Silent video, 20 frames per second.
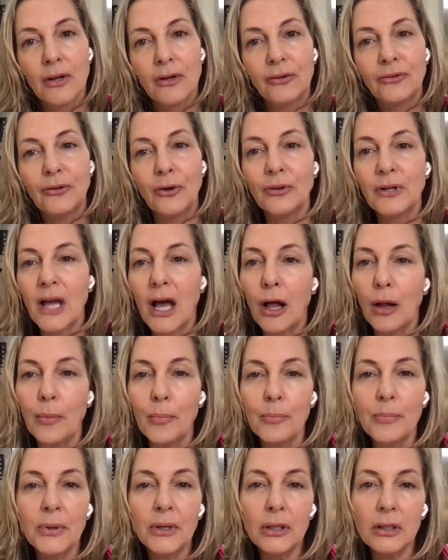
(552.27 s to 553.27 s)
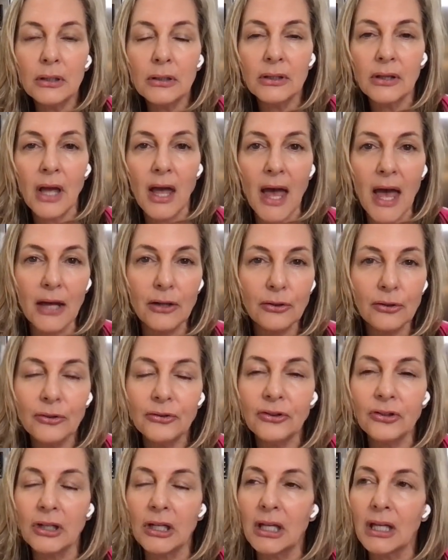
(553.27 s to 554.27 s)
So to help build
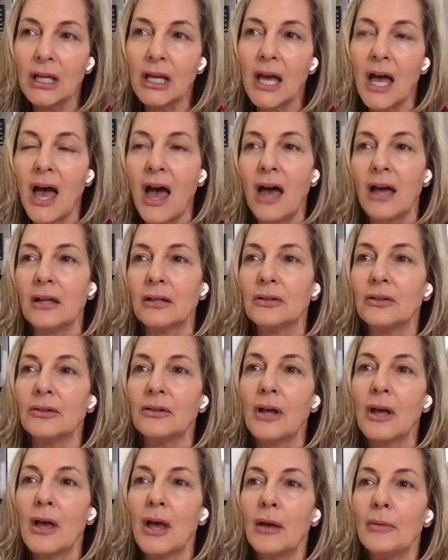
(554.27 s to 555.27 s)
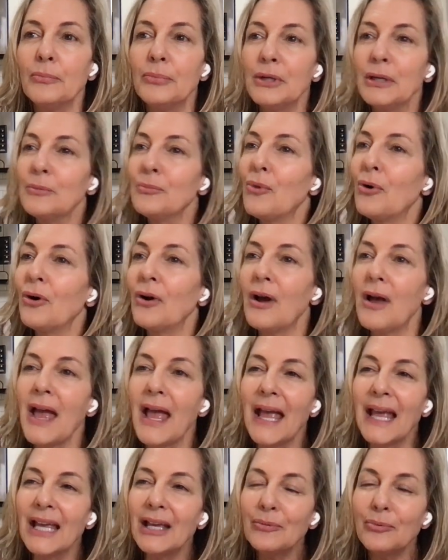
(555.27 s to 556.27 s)
energy and be more
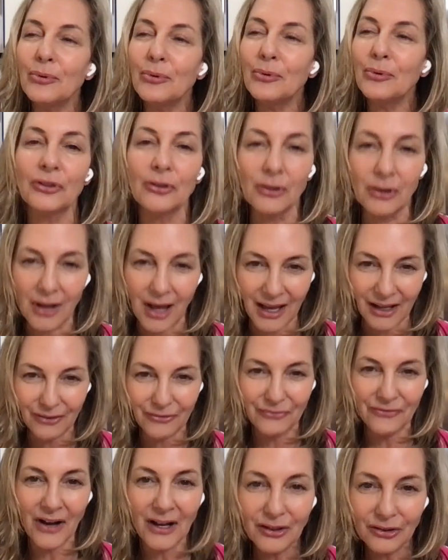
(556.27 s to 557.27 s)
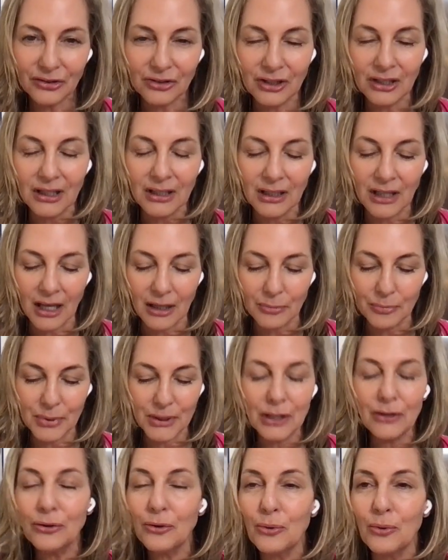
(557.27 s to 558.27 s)
able to like function and
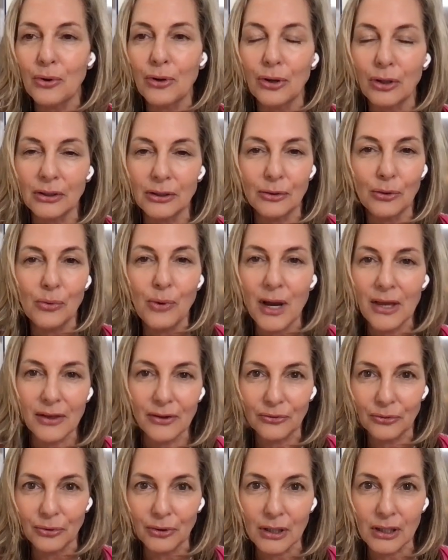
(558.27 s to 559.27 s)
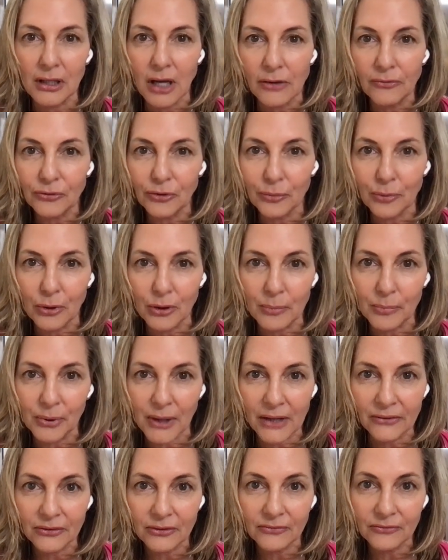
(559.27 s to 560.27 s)
be in the world in a way that's really comfortable and
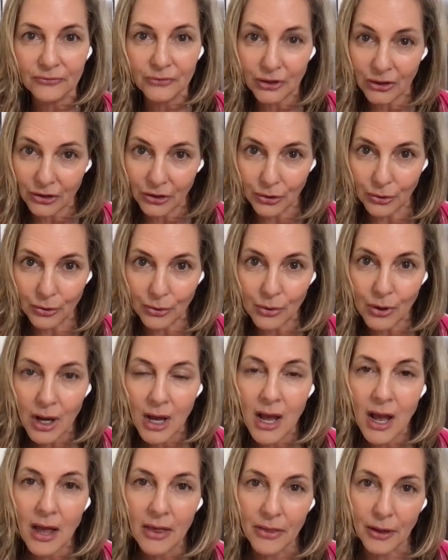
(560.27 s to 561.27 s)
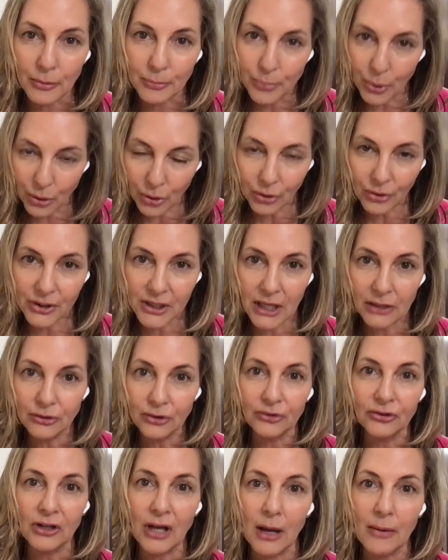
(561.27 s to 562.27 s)
pleasant to you, then pull the
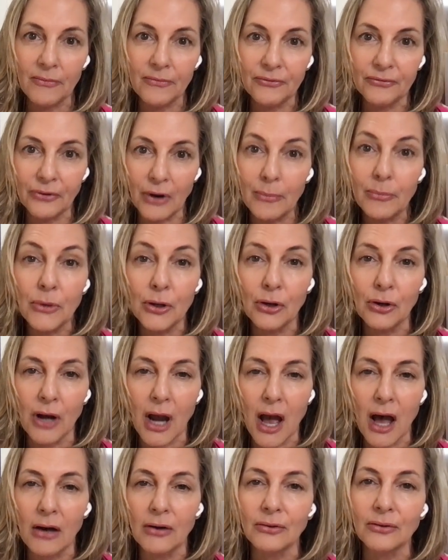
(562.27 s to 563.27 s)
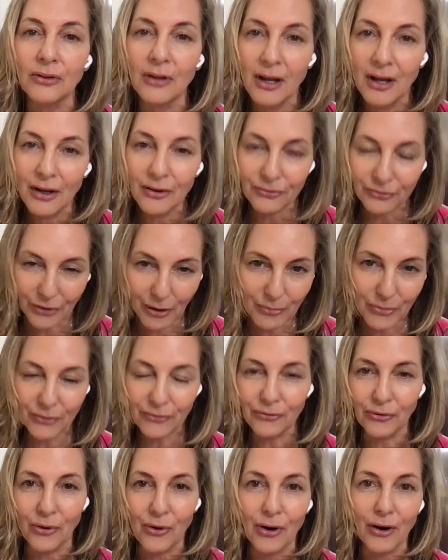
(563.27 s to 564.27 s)
energy up from the ground, from the
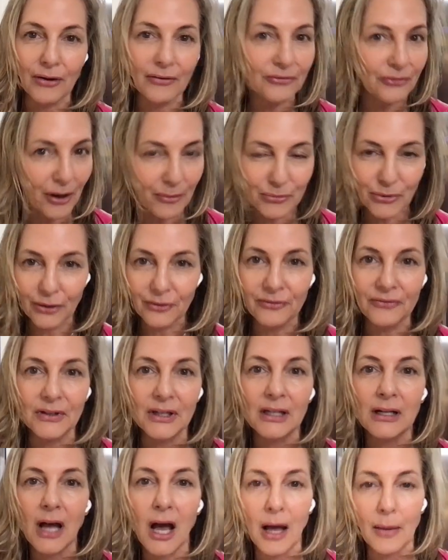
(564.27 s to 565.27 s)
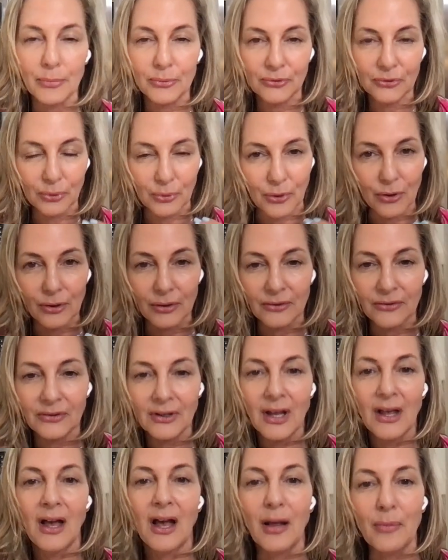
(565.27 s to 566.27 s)
floor, from your feet up towards
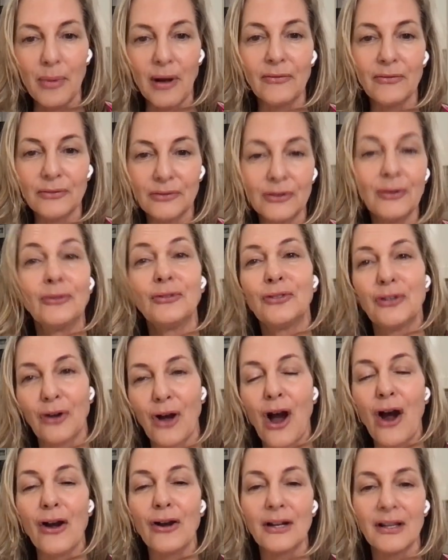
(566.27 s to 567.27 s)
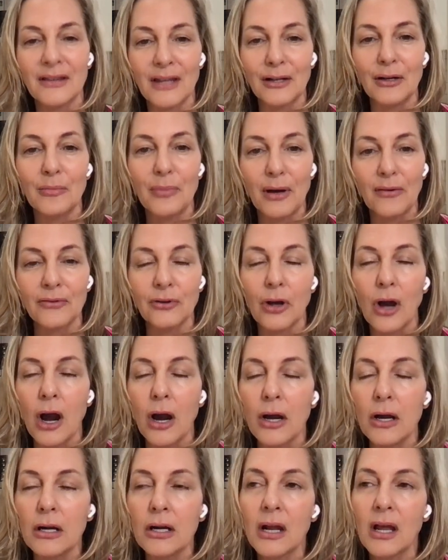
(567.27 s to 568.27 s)
above, to your heart, and then above your
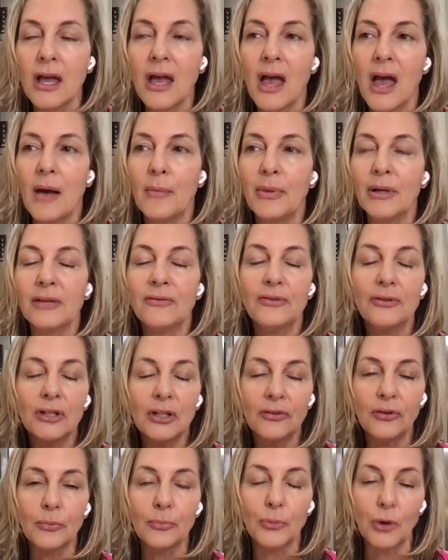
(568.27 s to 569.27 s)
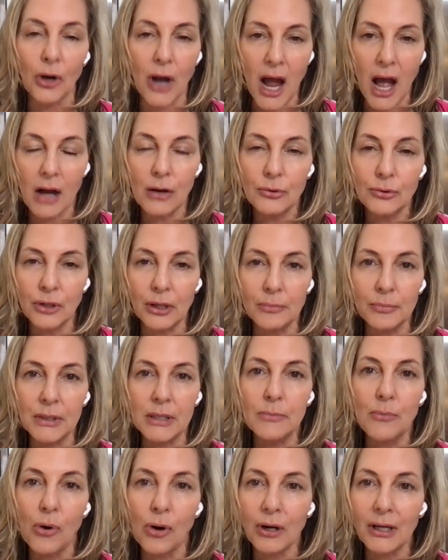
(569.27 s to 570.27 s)
heart. But if you need to ground and
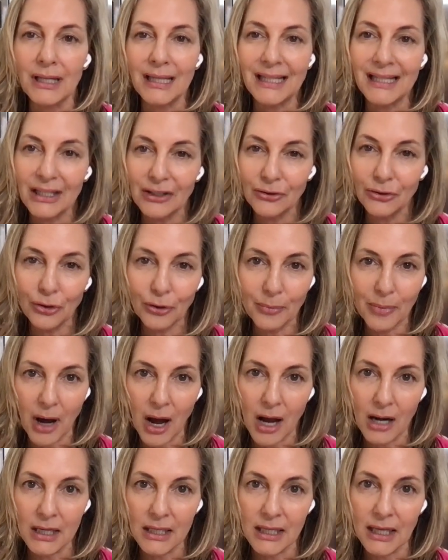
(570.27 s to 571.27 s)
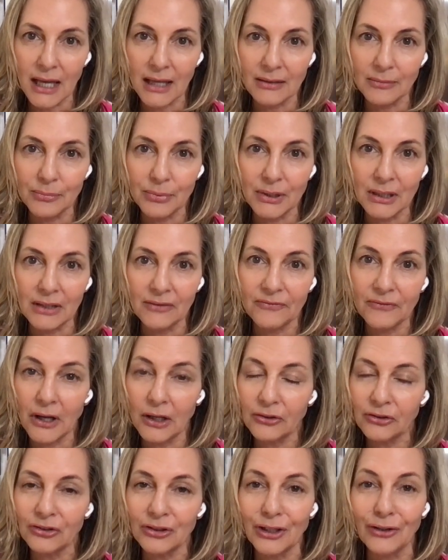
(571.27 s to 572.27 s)
be more in your body and be
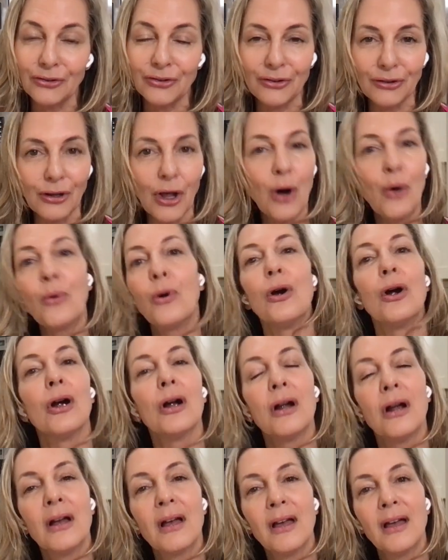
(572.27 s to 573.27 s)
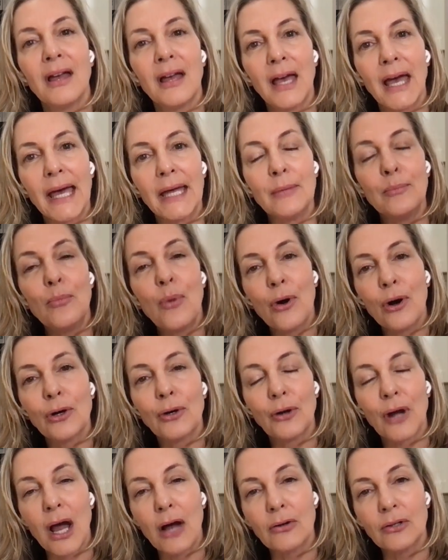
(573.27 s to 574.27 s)
functioning slower and more
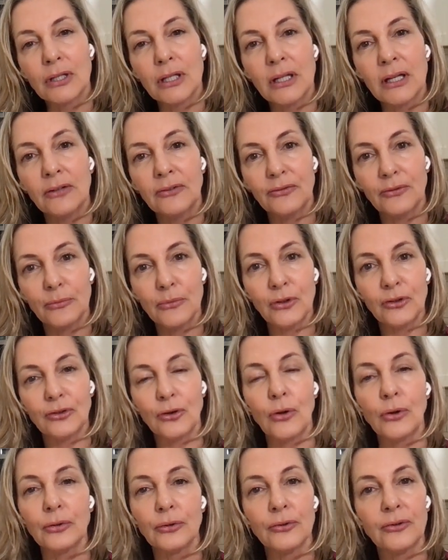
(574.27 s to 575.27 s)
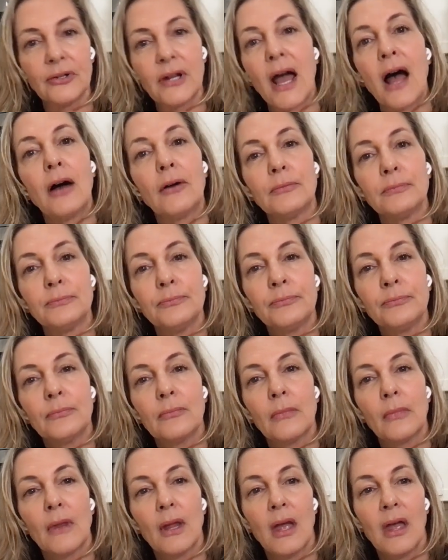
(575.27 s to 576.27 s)
grounded, it's from the shoulders down.
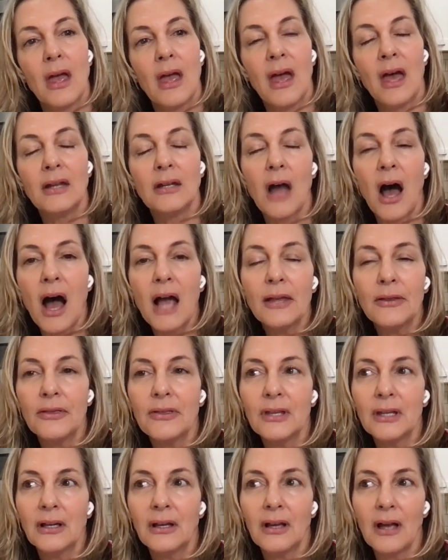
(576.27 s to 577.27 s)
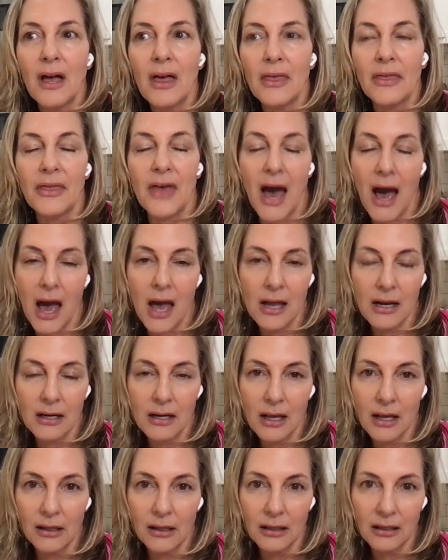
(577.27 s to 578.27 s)
And I think that
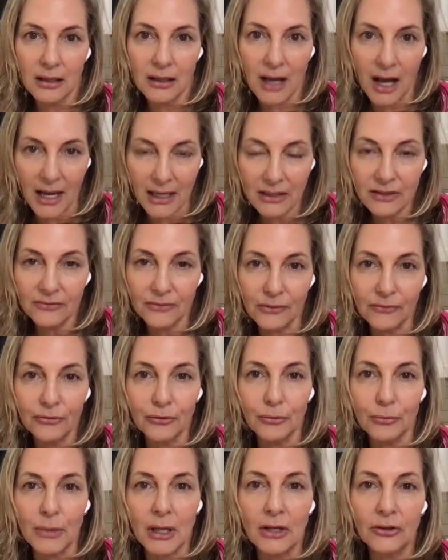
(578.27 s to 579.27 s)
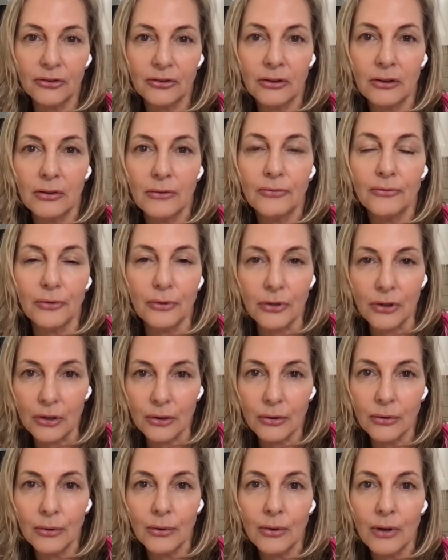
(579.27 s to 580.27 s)
kind of information for
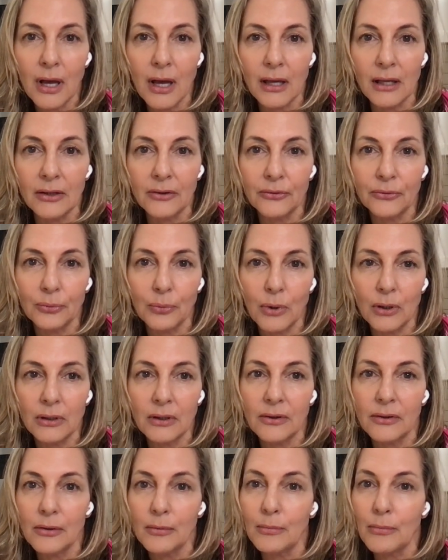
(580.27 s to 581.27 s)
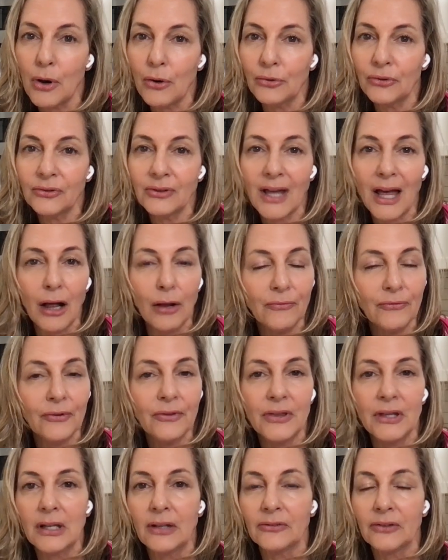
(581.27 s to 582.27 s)
you is one of the most helpful
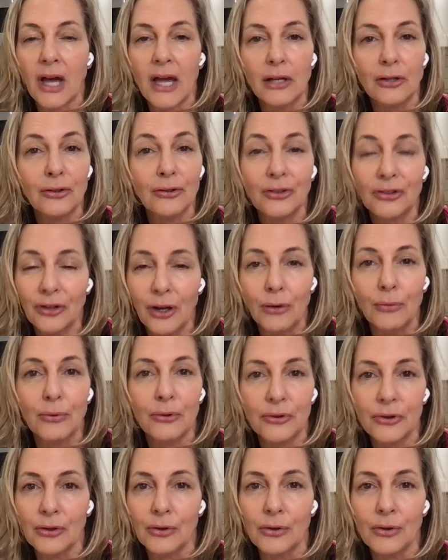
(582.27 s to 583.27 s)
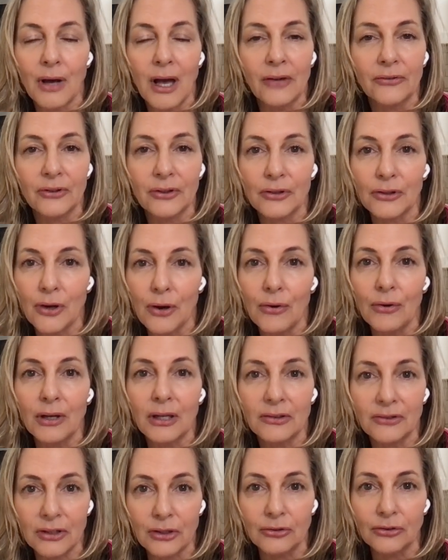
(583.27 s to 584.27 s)
things I could share with you as a yoga
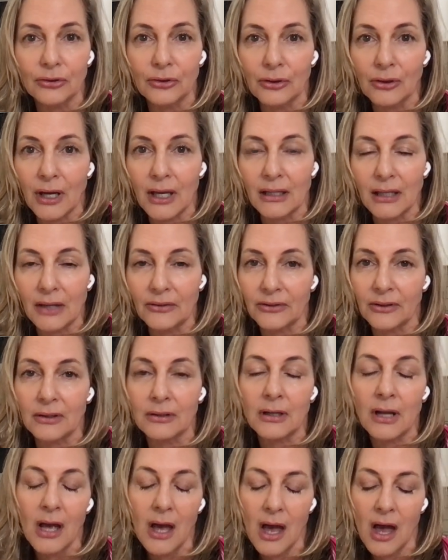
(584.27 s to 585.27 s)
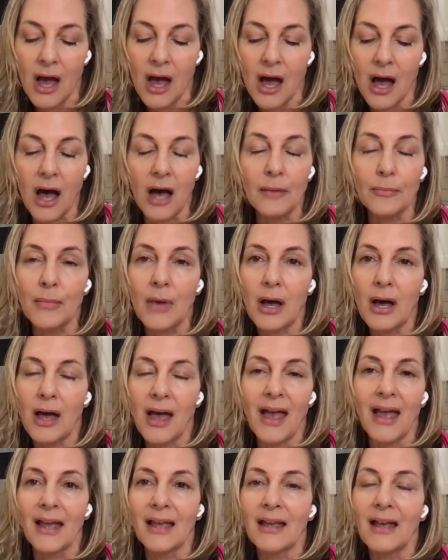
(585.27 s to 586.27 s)
teacher and as
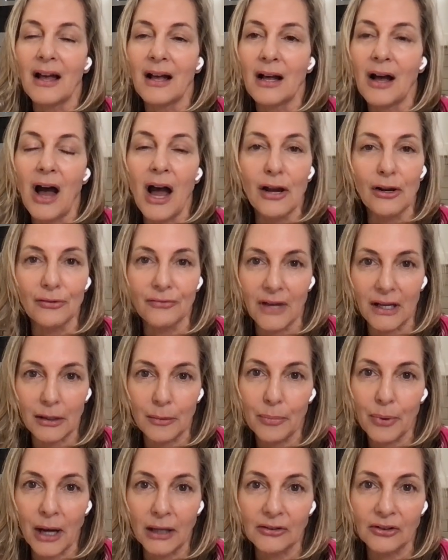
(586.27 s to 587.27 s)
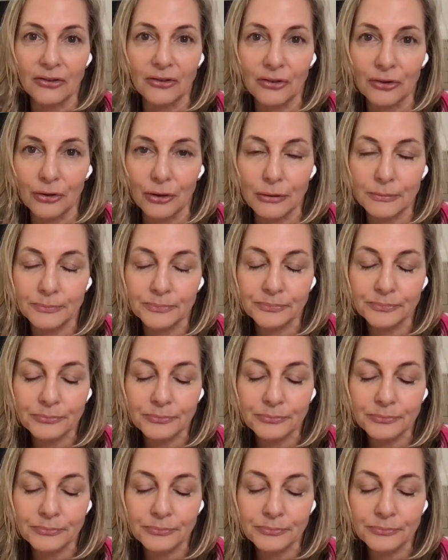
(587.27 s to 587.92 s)
a Ayurveda practitioner.